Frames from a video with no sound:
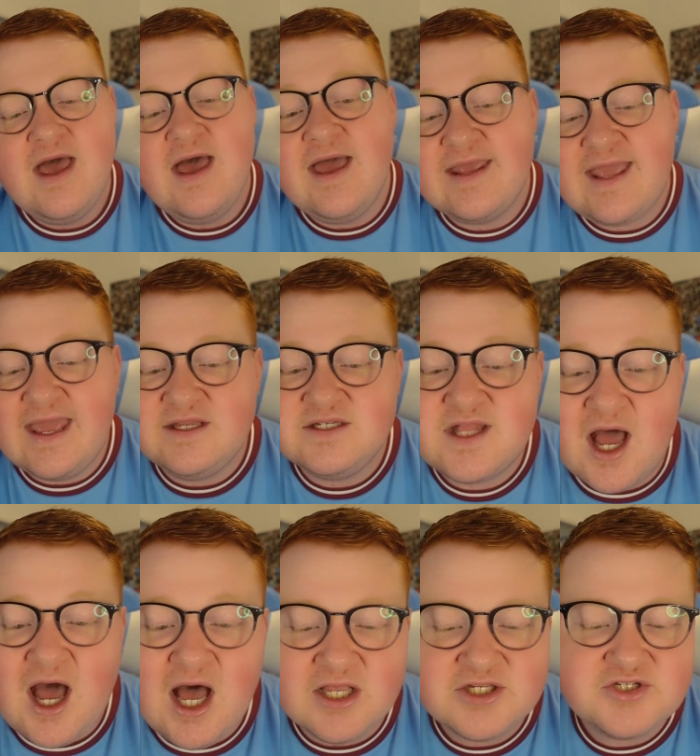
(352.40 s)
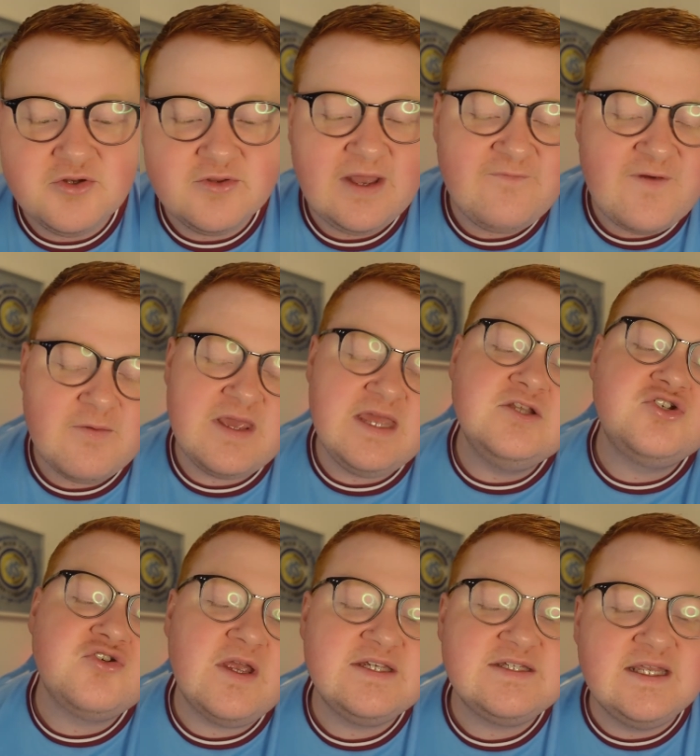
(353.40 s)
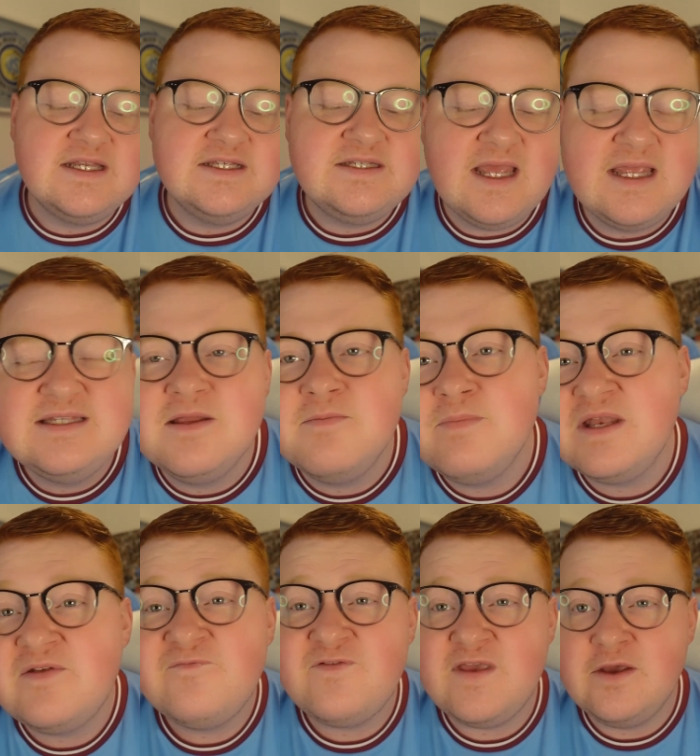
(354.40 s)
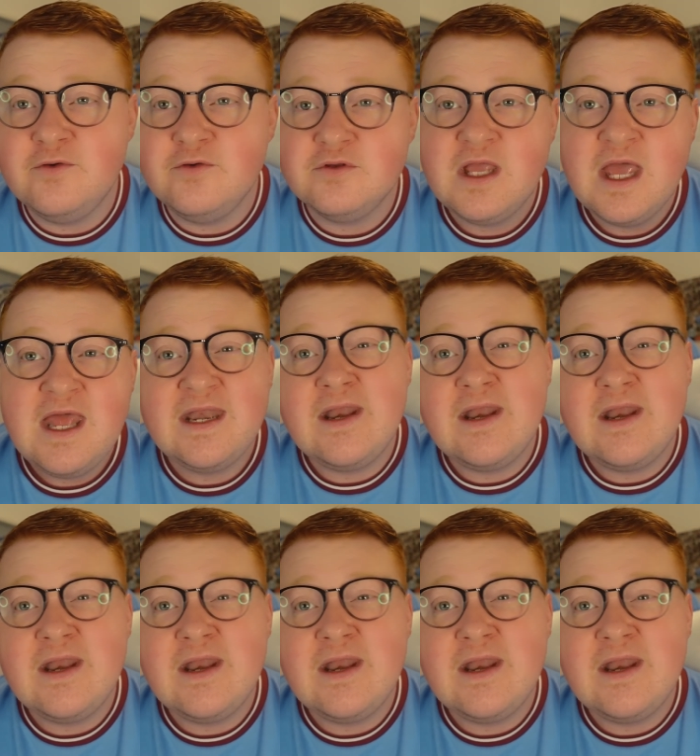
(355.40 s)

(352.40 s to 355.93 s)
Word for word: uh, against Arsenal. Now, very interesting is, is the midfield.